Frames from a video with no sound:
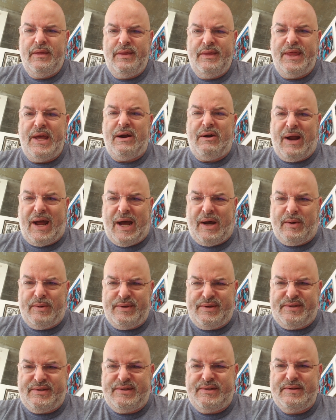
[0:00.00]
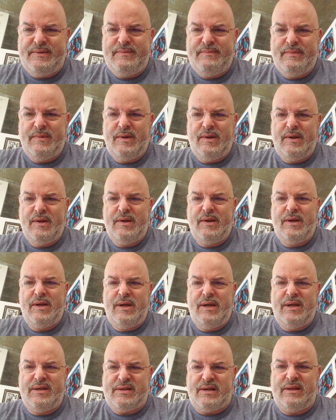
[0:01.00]
their house,
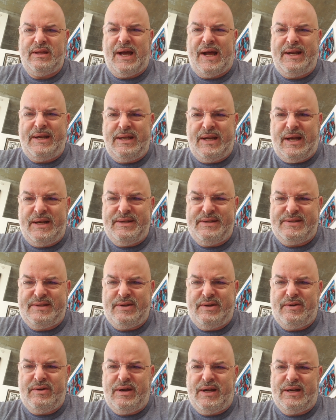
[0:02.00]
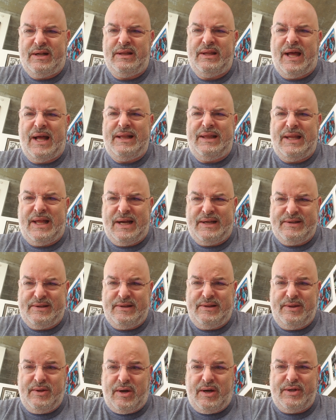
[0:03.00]
is a lot nicer and a lot
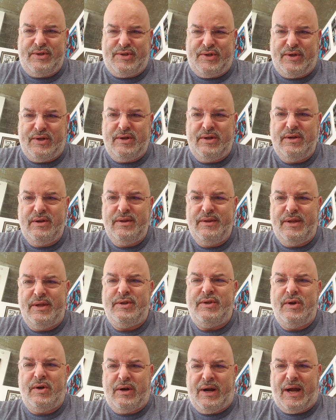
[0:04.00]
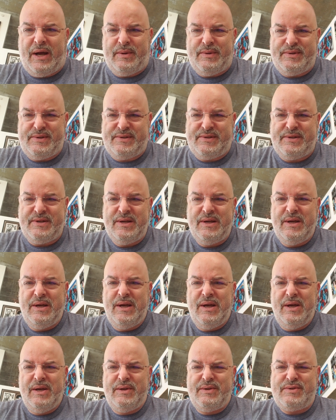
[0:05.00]
larger than your house.
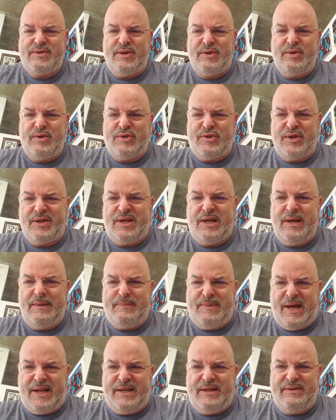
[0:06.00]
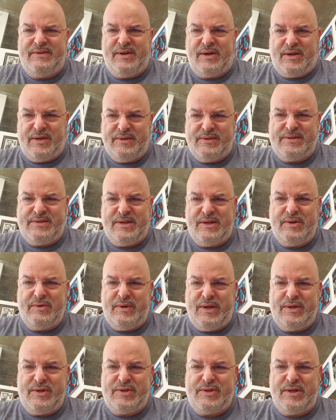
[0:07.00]
So you should keep that into
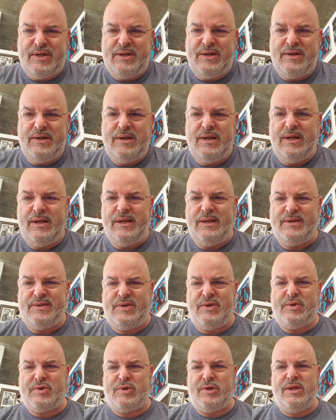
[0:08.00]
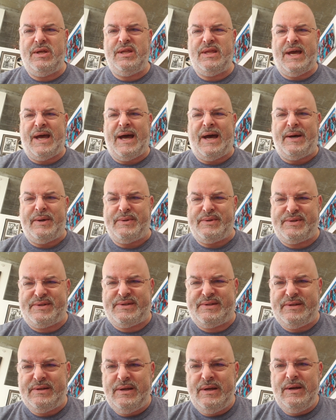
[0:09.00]
consideration. It is usually the
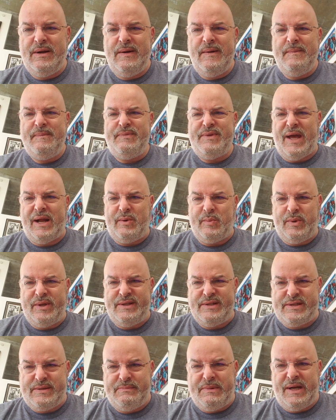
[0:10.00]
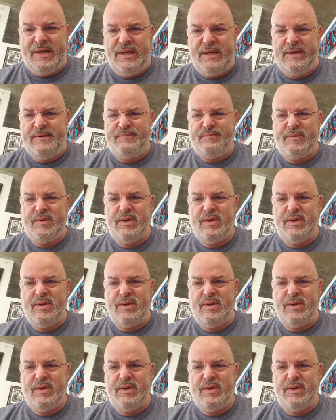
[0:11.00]
house that wins money